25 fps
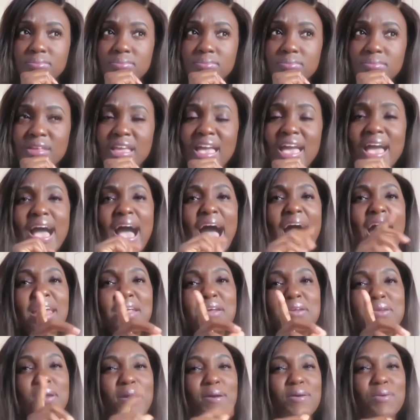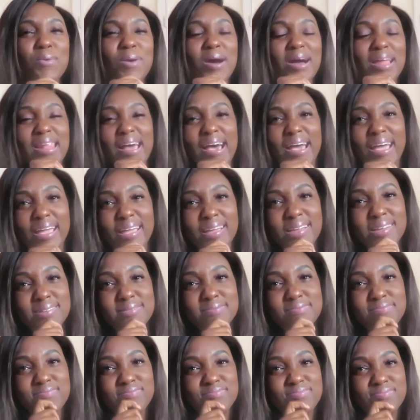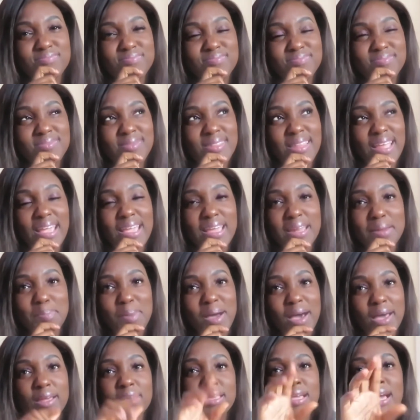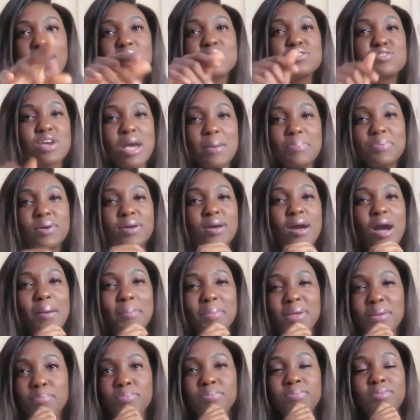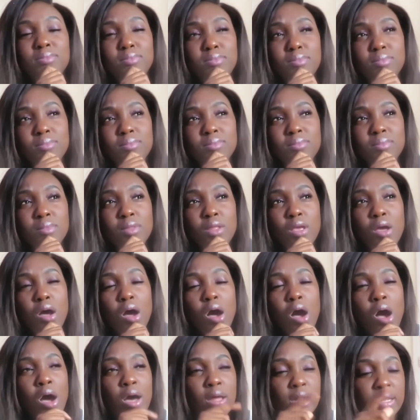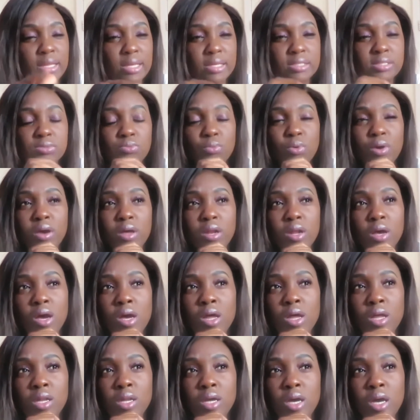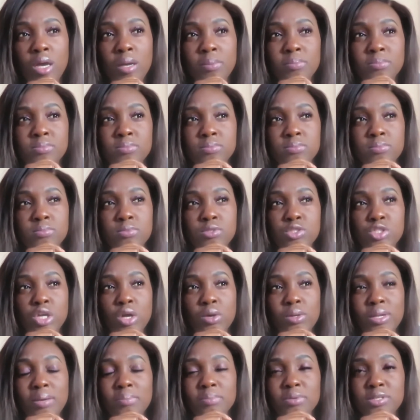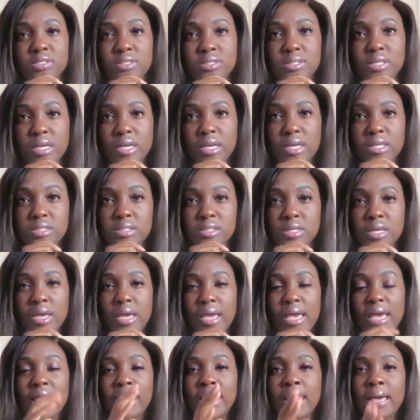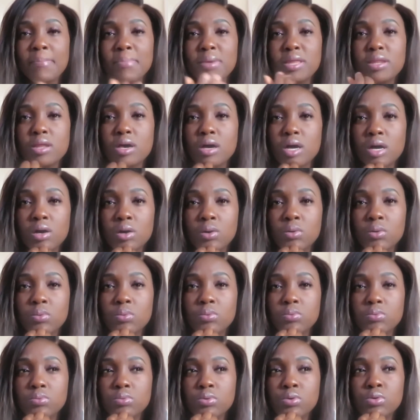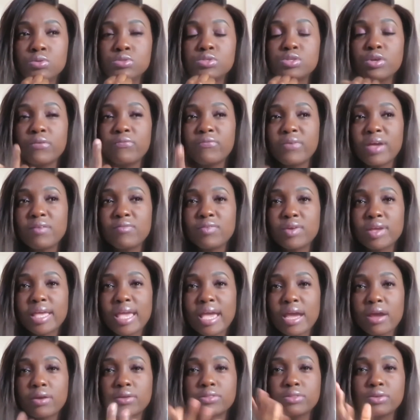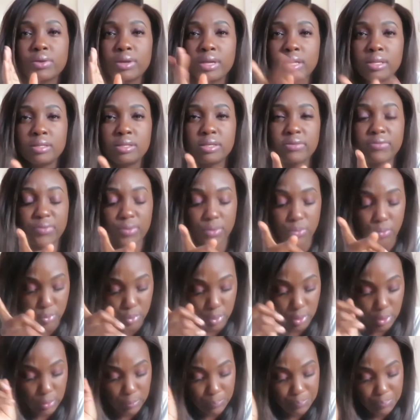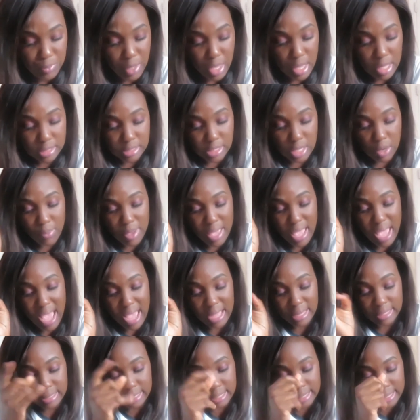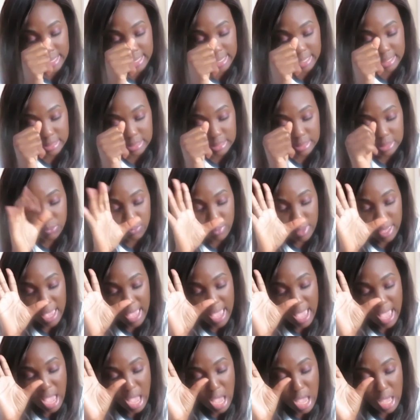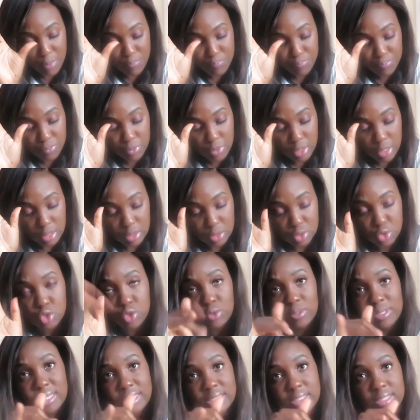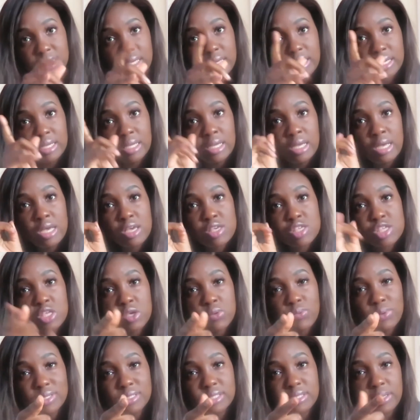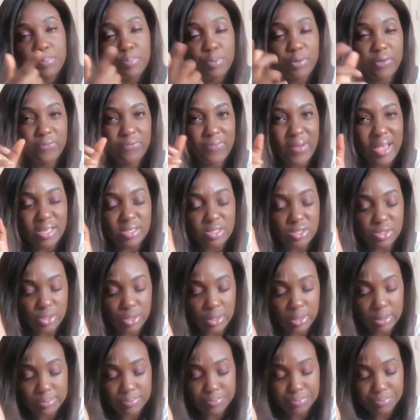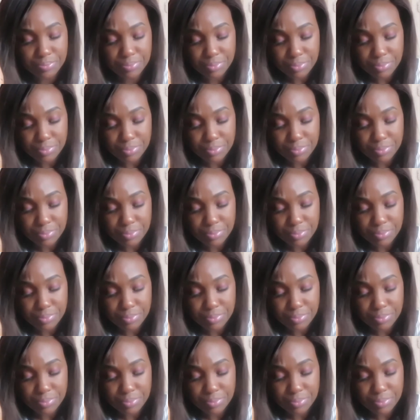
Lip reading: I don't know who I like. I'm thinking about it. Y'all drop a comment on this one, on show number 6, and let me know who's your favorite character in Different World. So we had Denise, we had Julissa, she was the professor.